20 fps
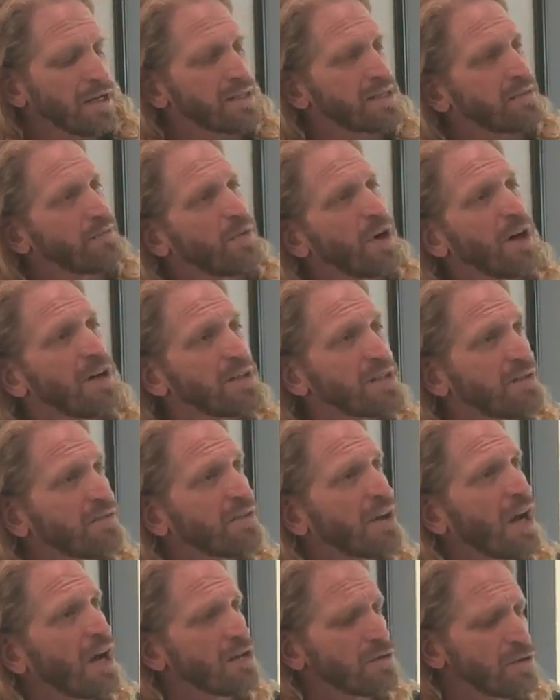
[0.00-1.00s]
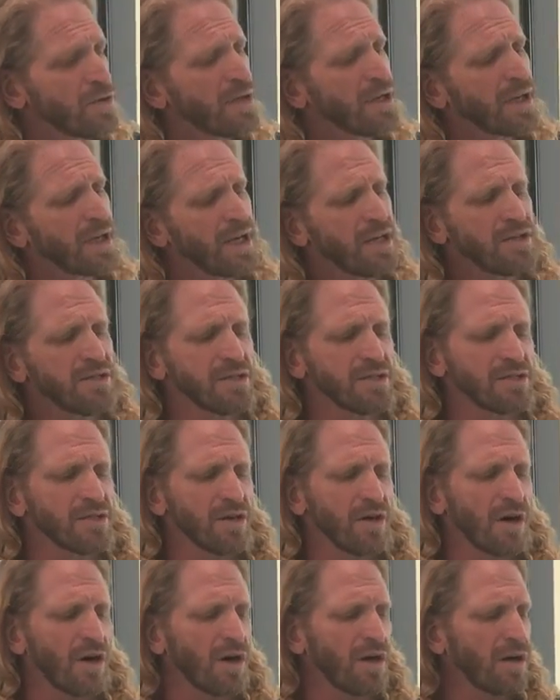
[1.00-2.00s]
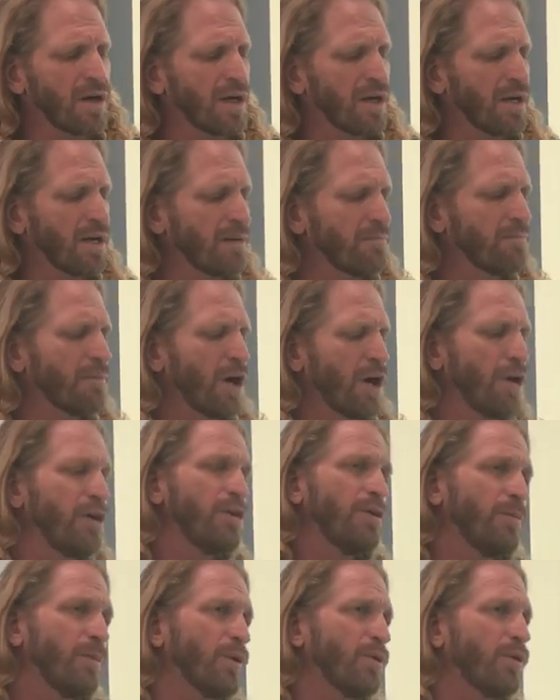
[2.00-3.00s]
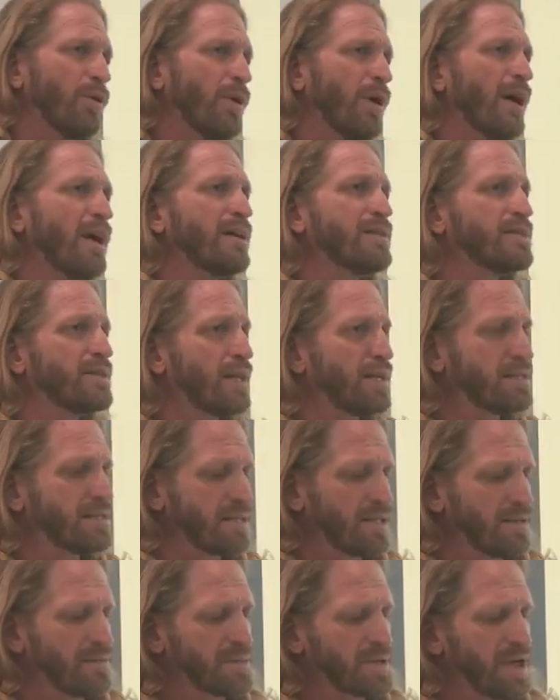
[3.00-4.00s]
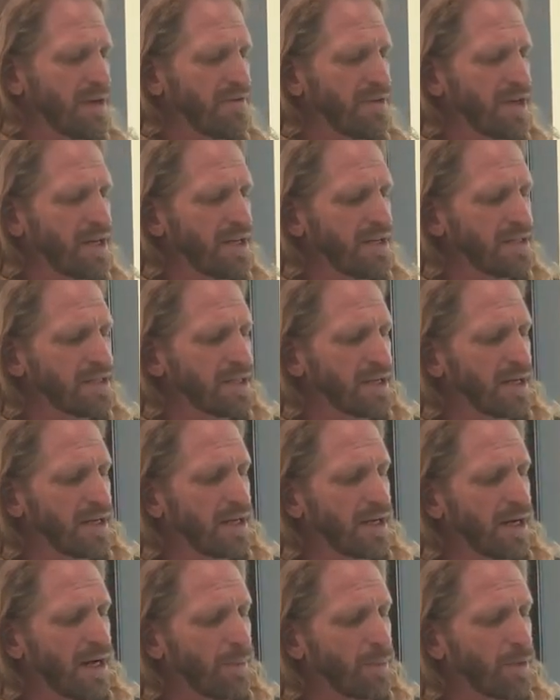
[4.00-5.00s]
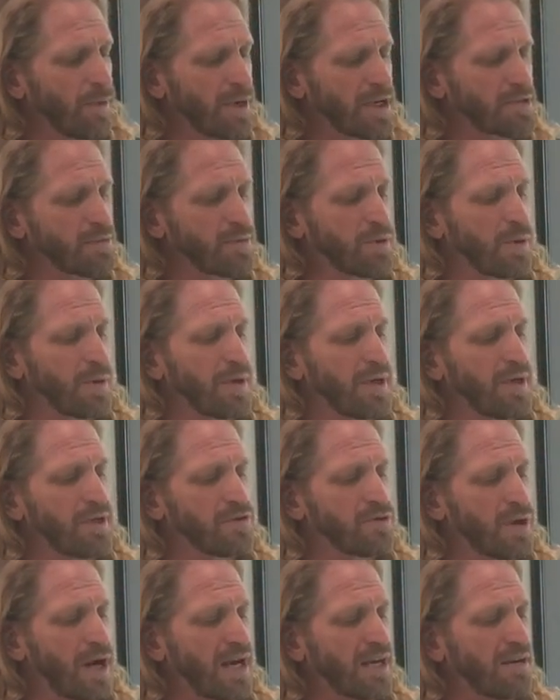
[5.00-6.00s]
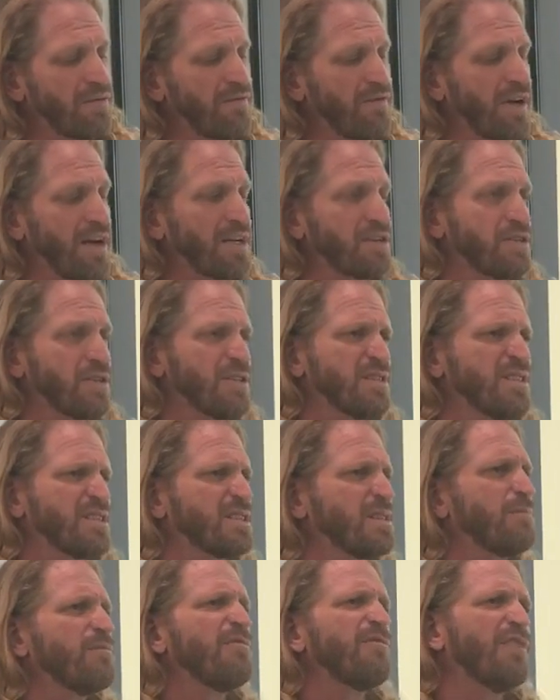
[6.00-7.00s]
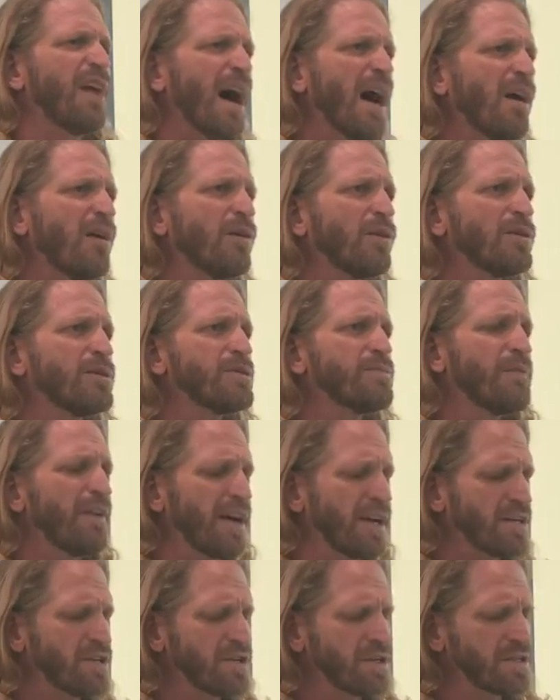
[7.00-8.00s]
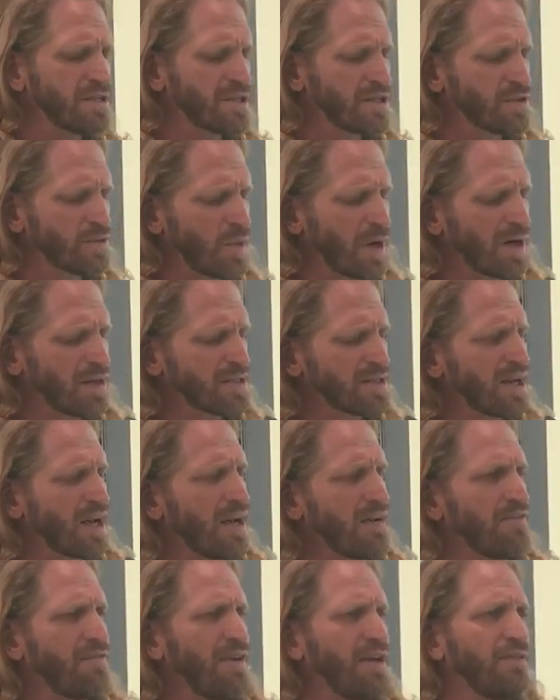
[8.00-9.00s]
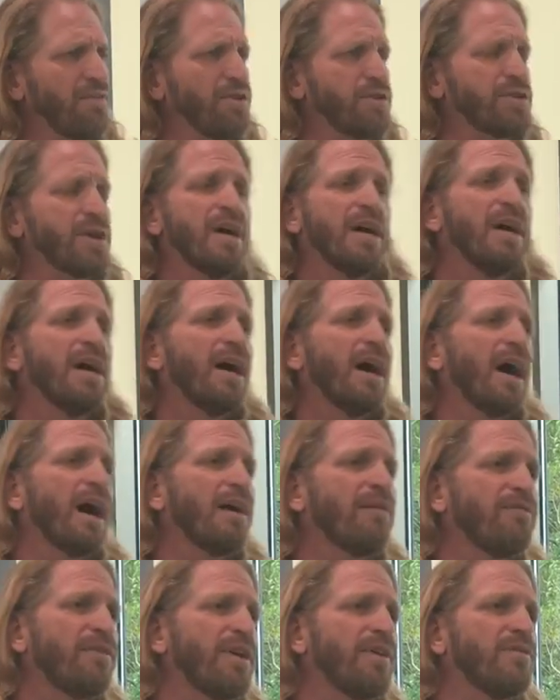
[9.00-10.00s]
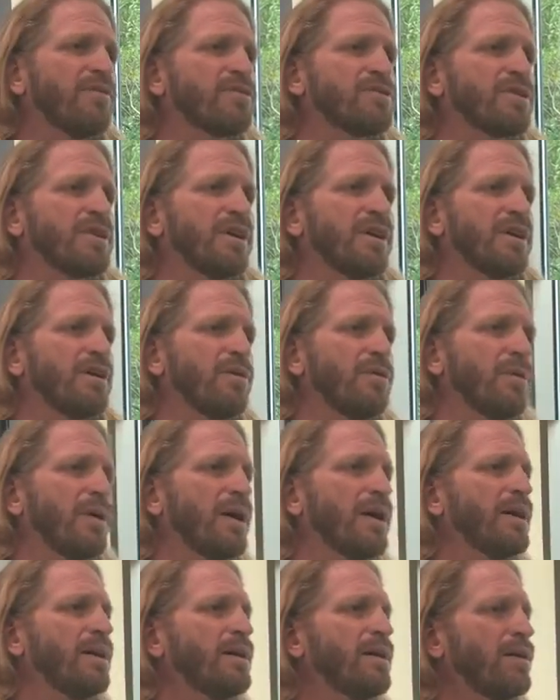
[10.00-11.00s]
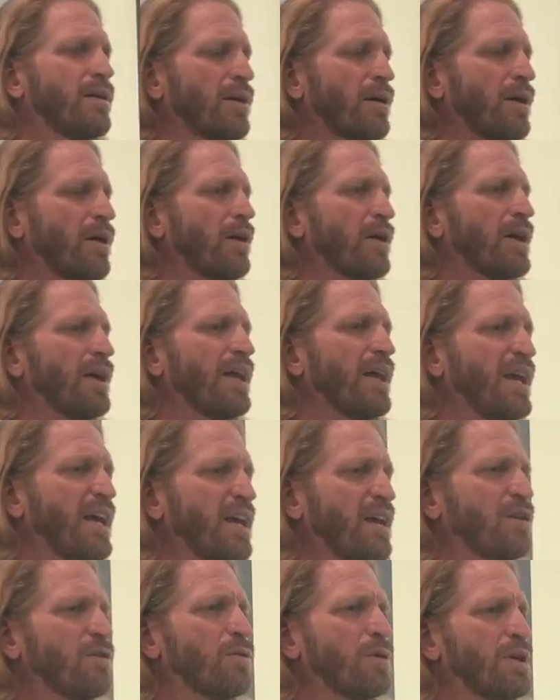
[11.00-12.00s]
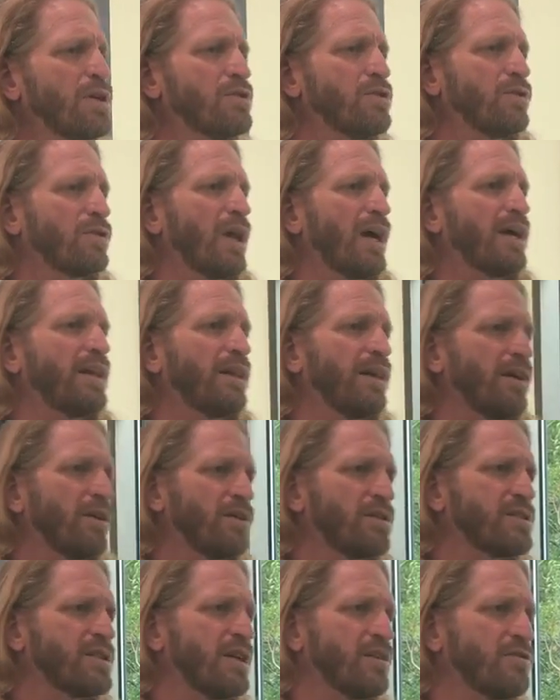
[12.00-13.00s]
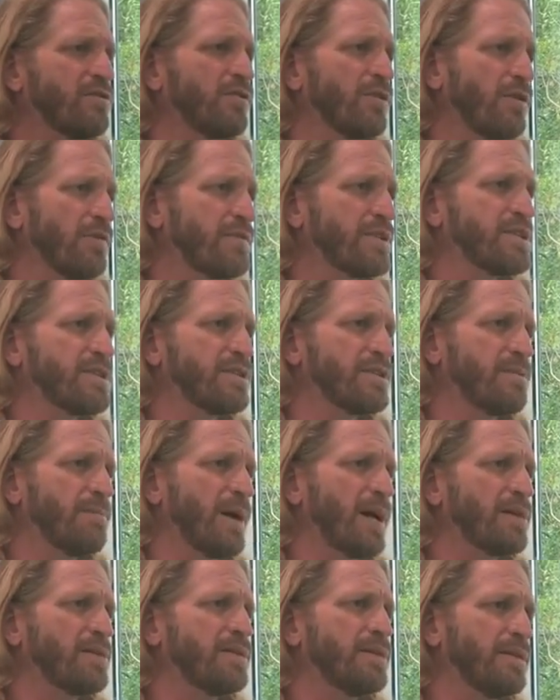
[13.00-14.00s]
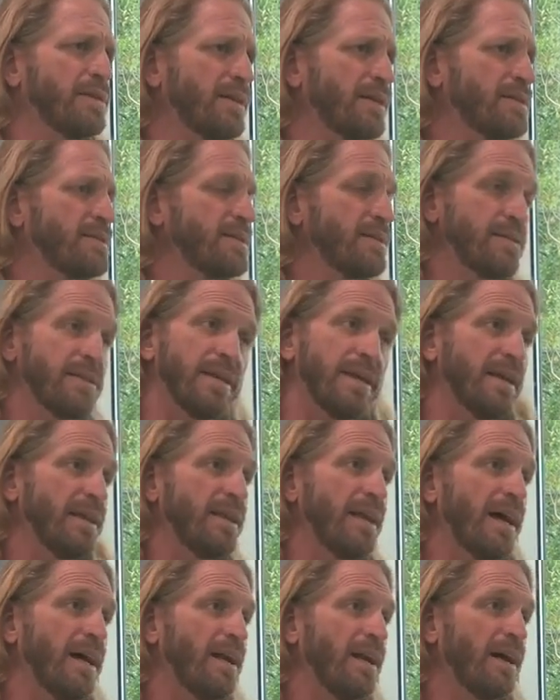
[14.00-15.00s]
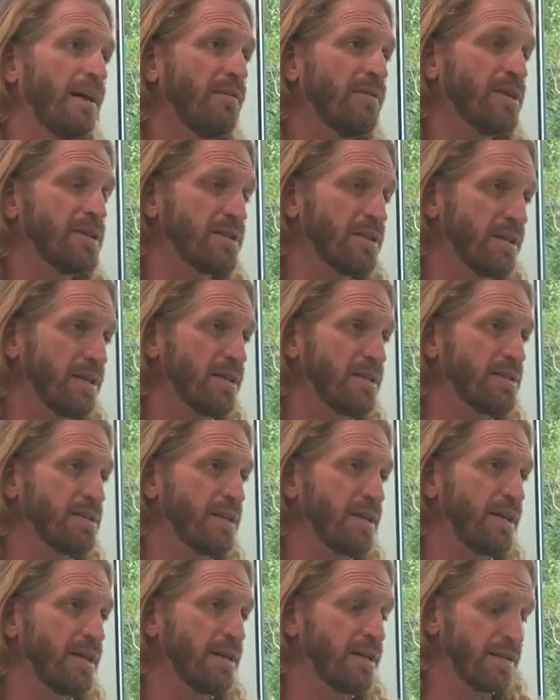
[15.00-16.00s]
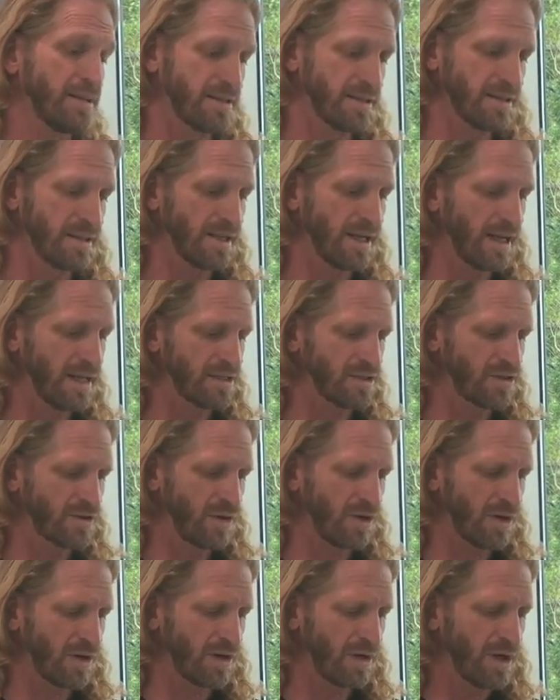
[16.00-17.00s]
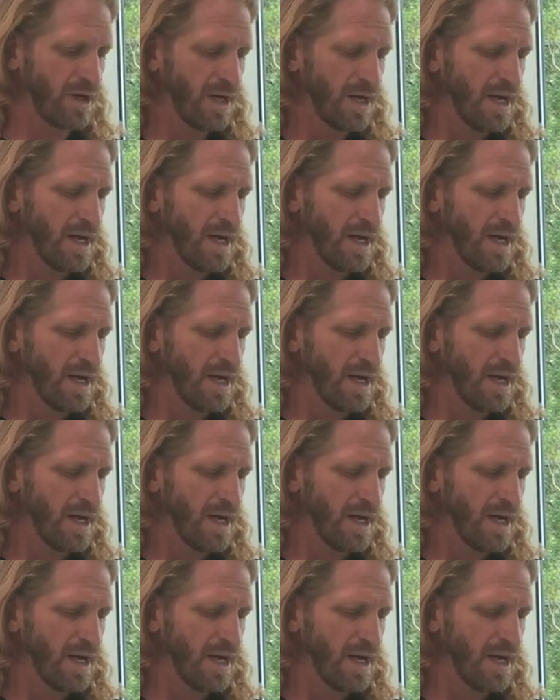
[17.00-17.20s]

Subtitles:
Some relative contraindications are a pneumothorax, as seems evident, upper respiratory tract infections, some viral infections, as well as high fevers. High fevers are going to increase your likelihood of central nervous system oxygen toxicity, and that obviously is a non-starter.